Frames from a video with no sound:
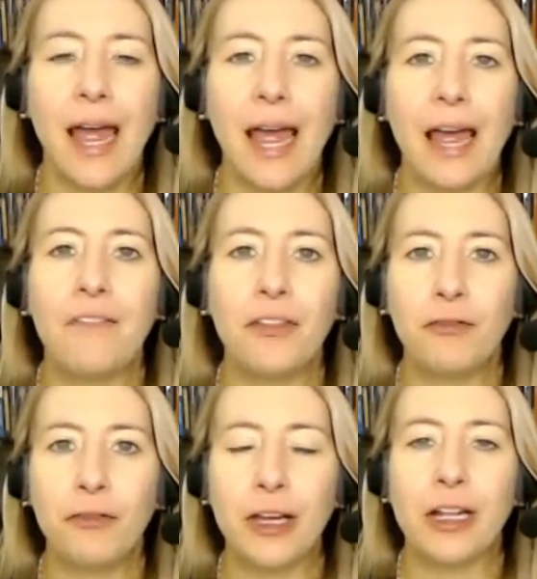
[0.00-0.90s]
have the
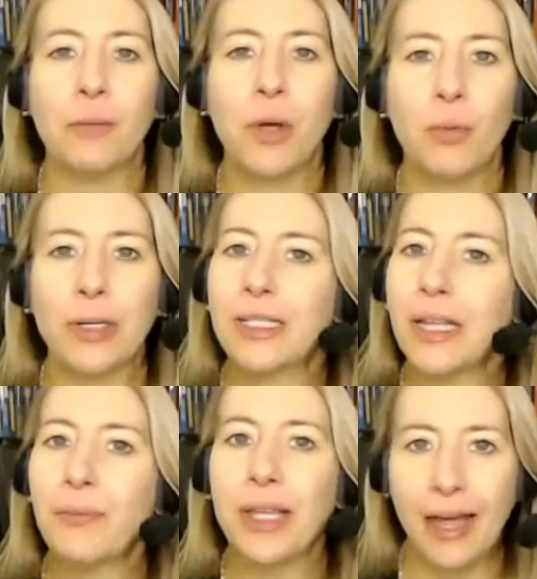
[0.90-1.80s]
freedom when
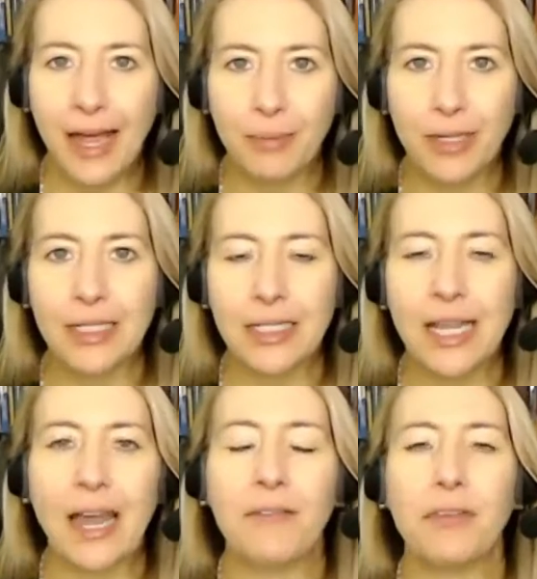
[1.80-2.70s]
something happens, they
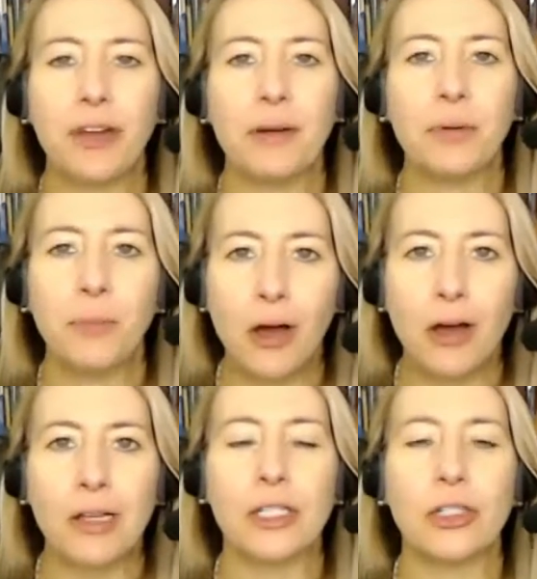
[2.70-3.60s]
have the freedom to
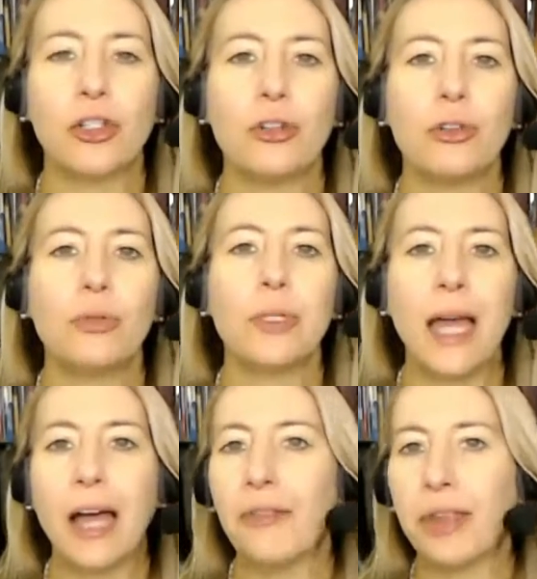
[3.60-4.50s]
pause and choose
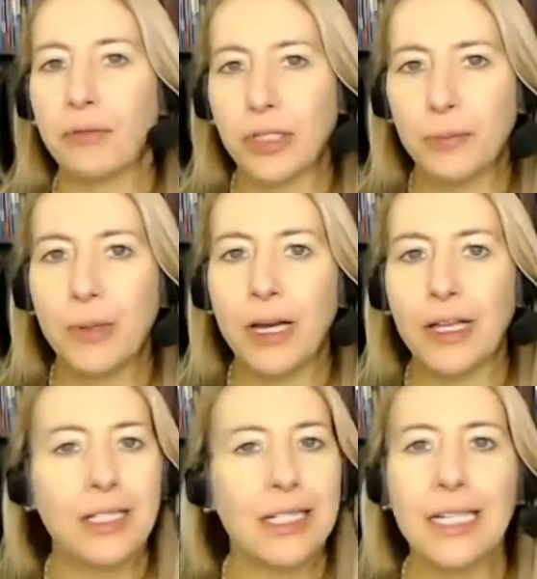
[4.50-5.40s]
how they
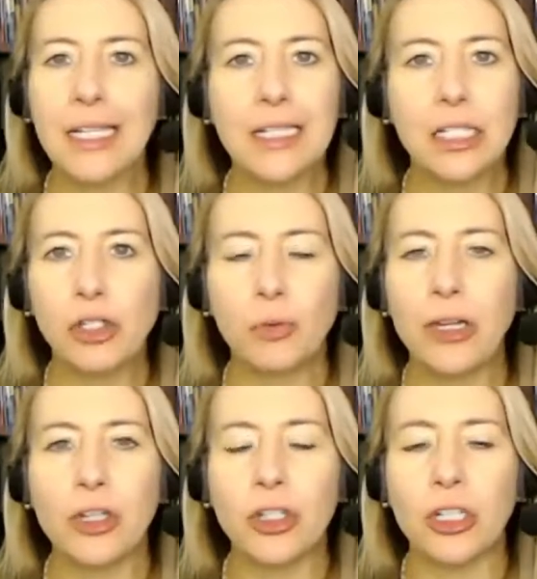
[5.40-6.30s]
respond to any
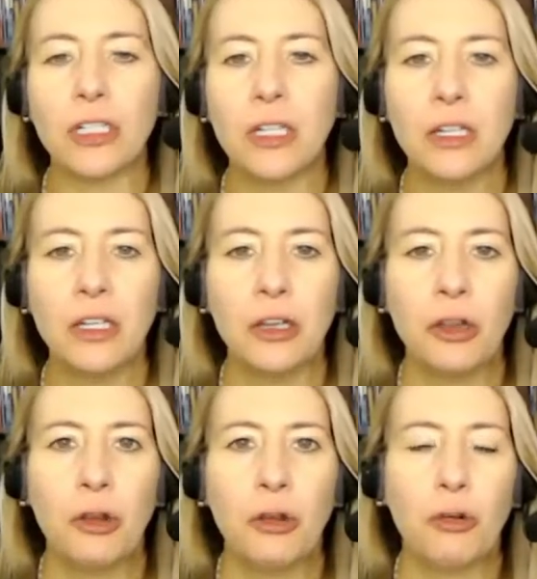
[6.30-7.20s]
situation,
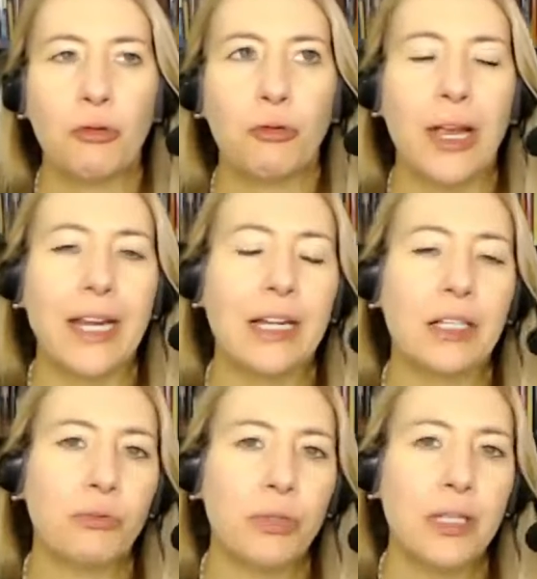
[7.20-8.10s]
right? And
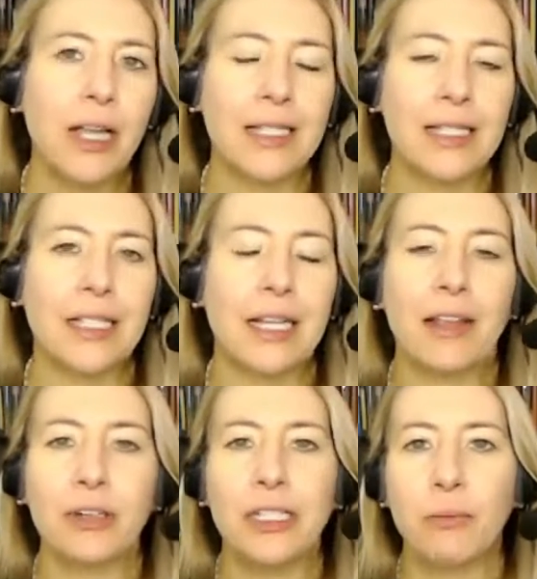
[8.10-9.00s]
it's realizing that
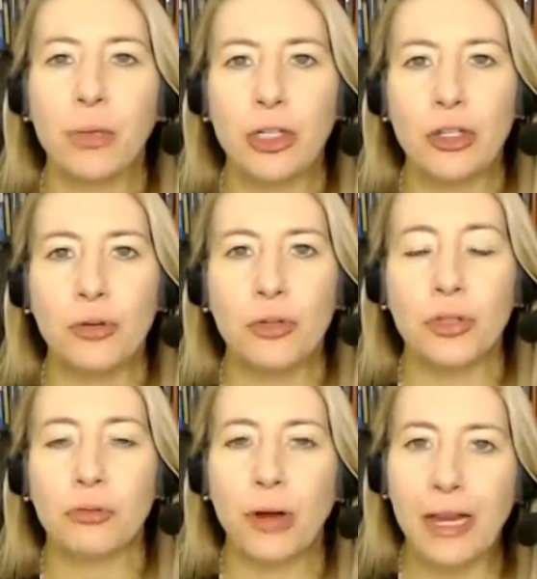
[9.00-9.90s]
every time we choose
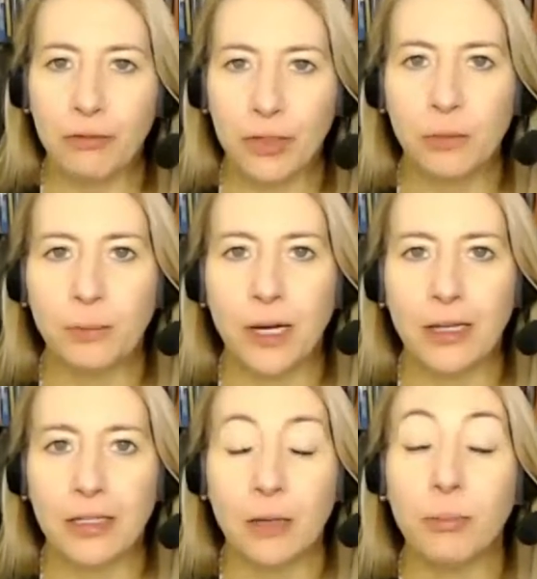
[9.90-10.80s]
the right
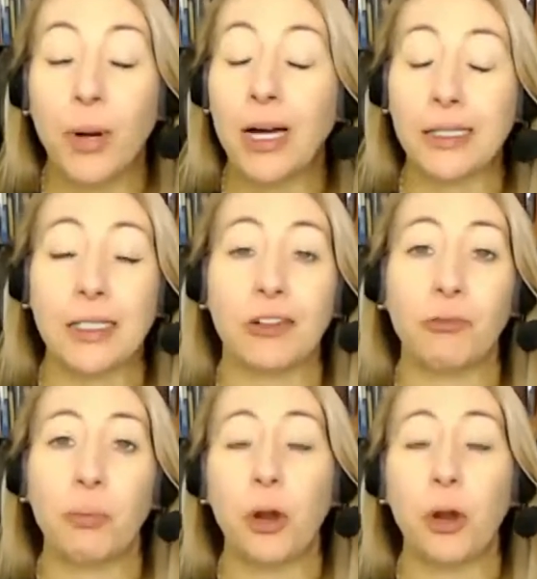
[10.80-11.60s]
response, a positive,